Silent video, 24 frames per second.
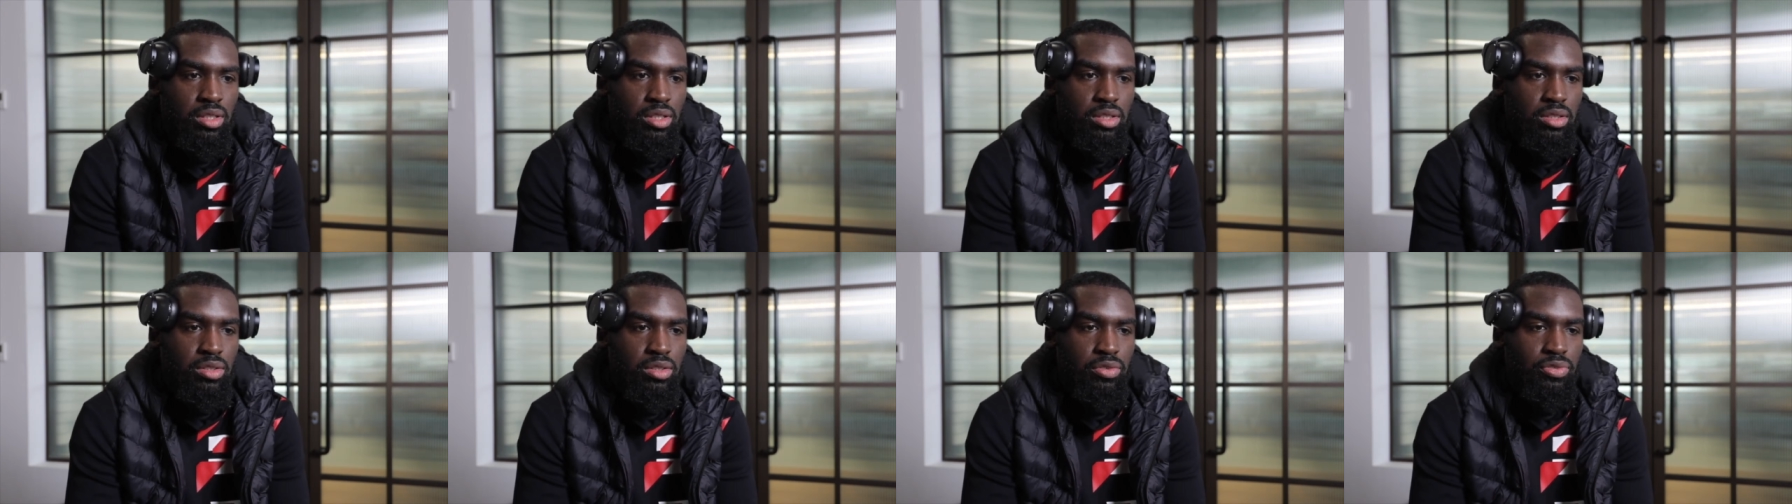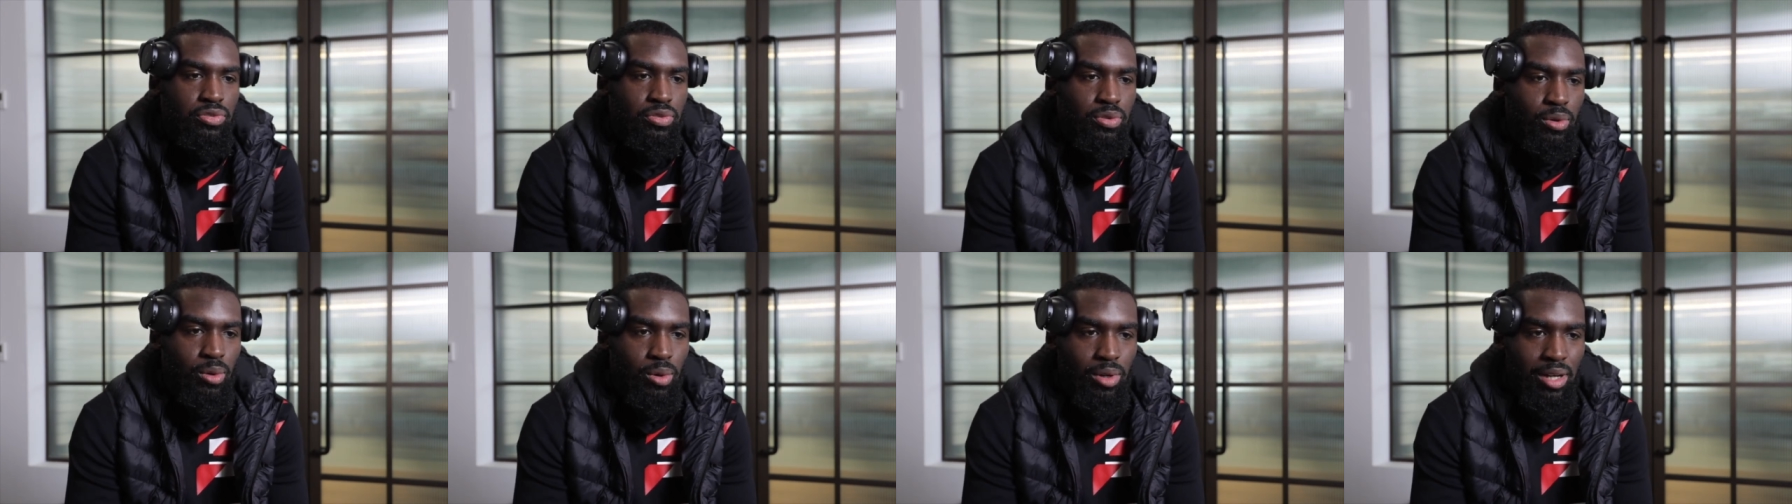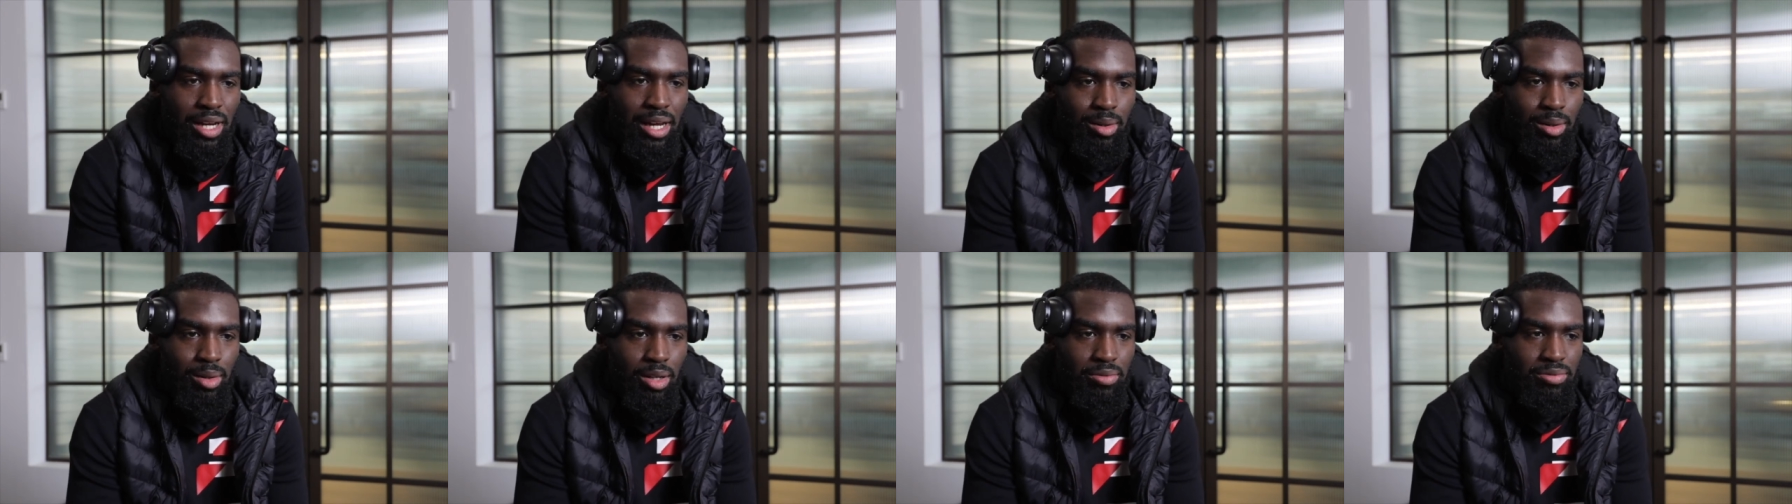the
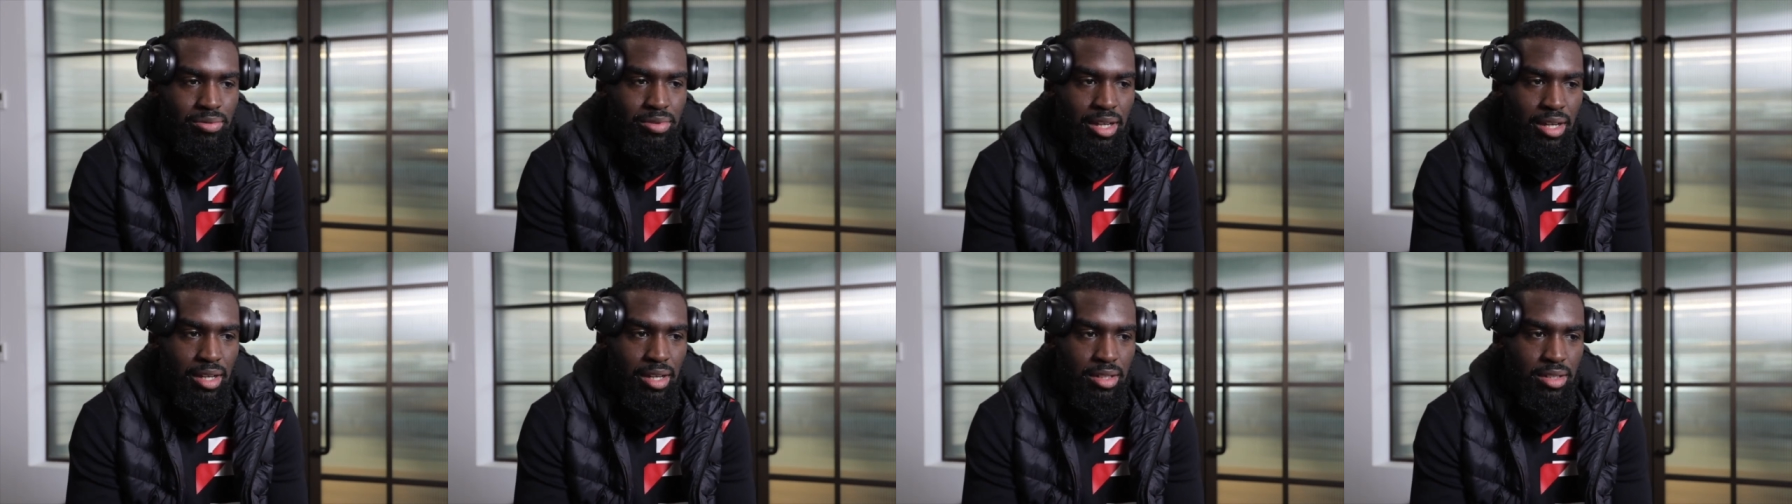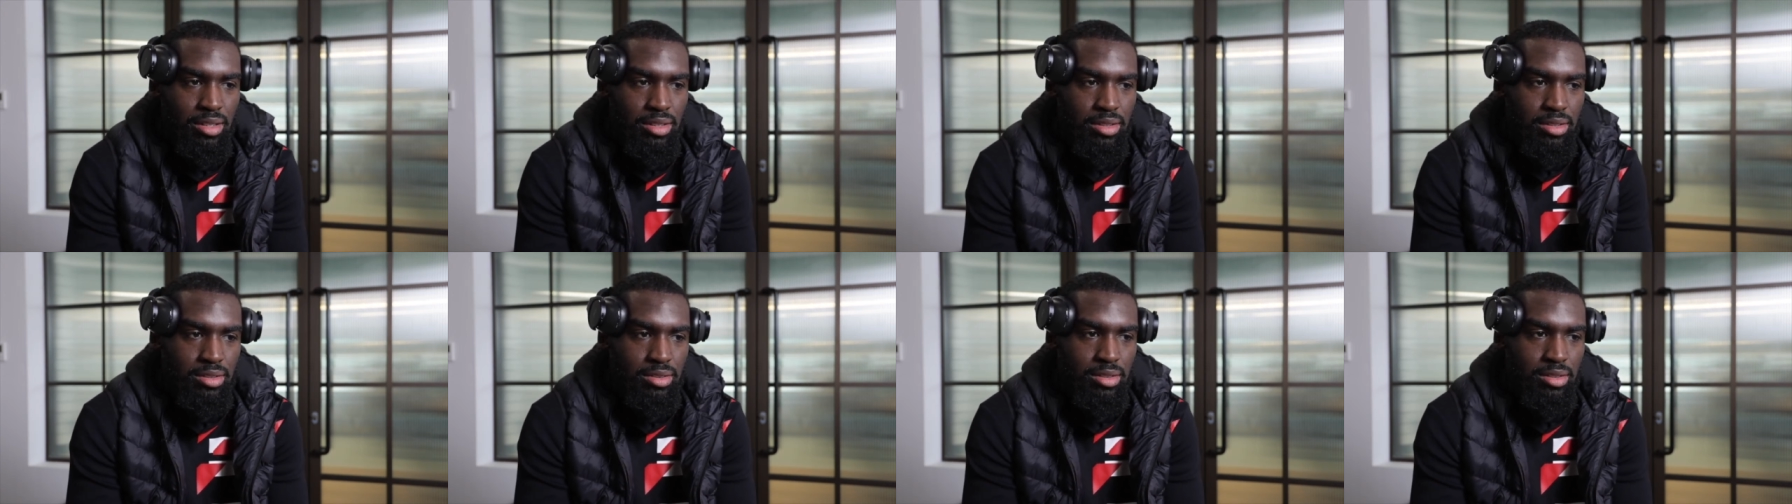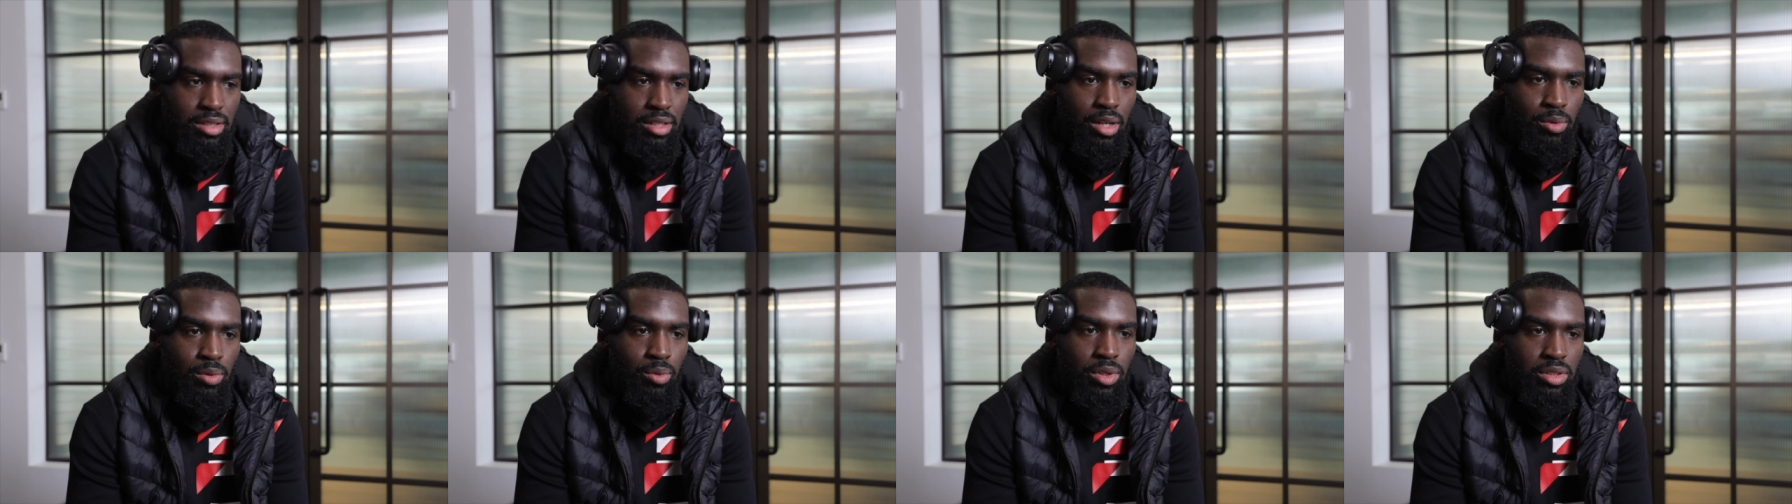fallout of that.
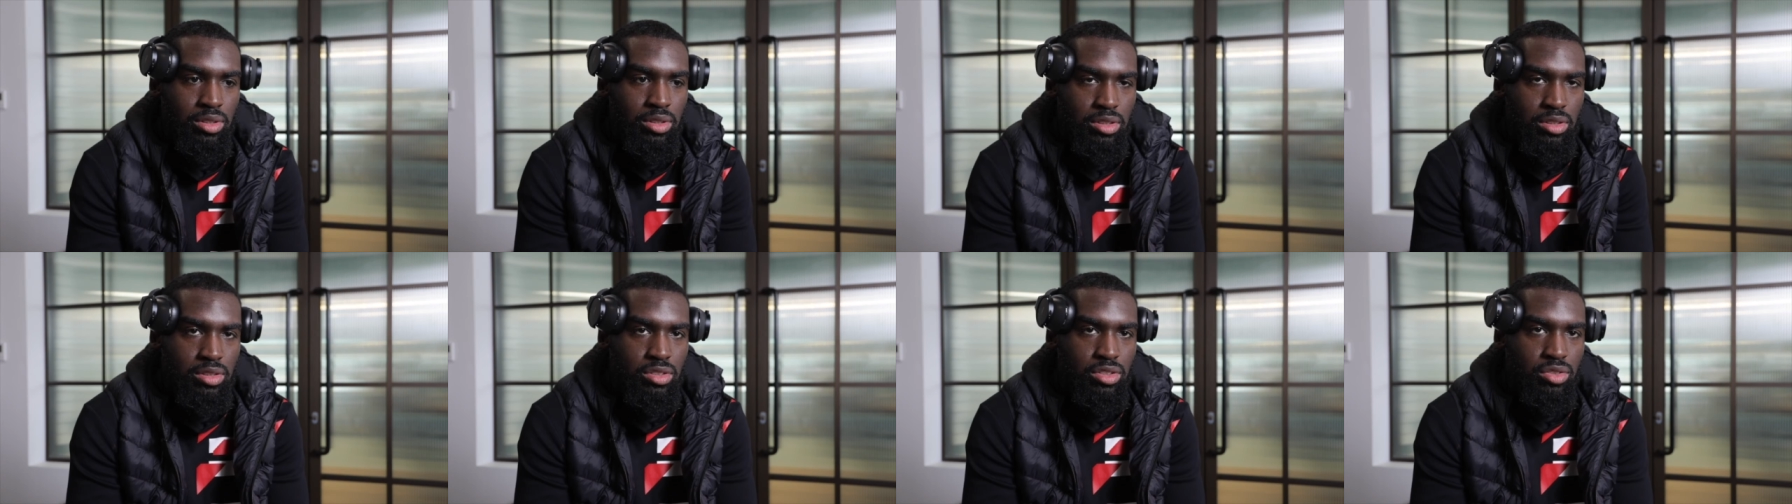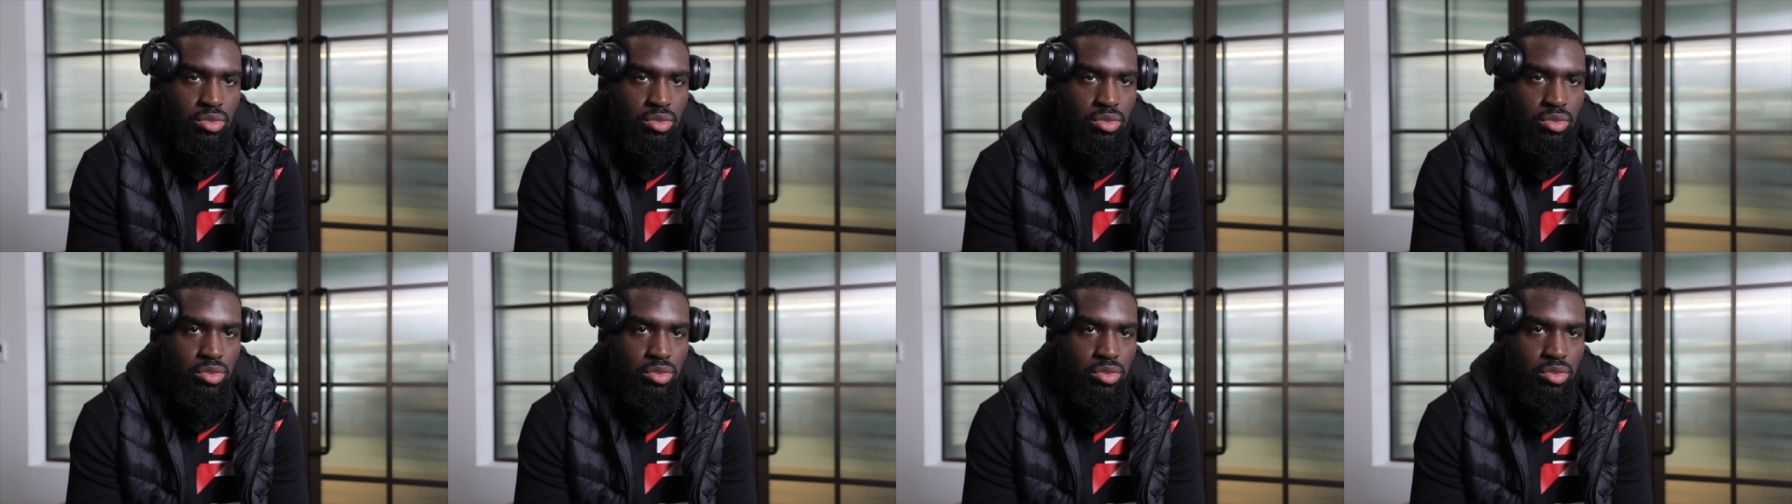I wanted